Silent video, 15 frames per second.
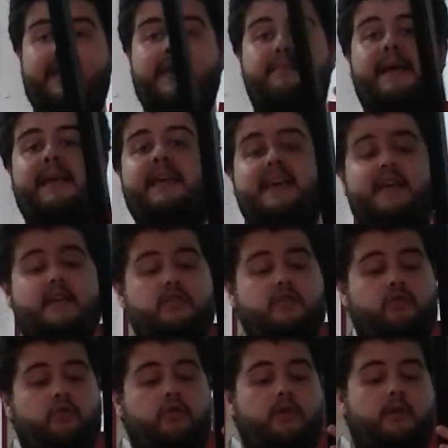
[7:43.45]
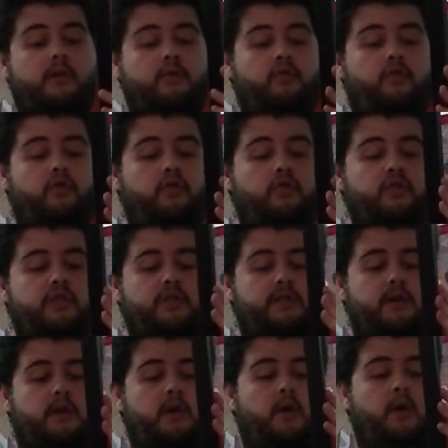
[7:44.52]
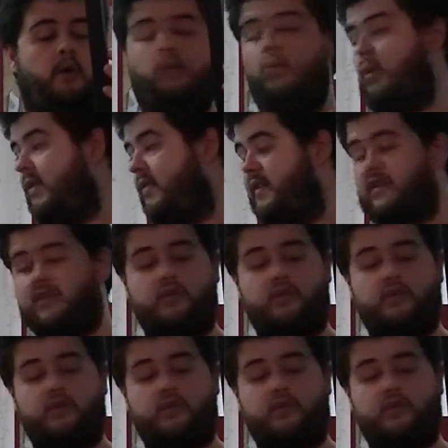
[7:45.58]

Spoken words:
In my case, to use it with this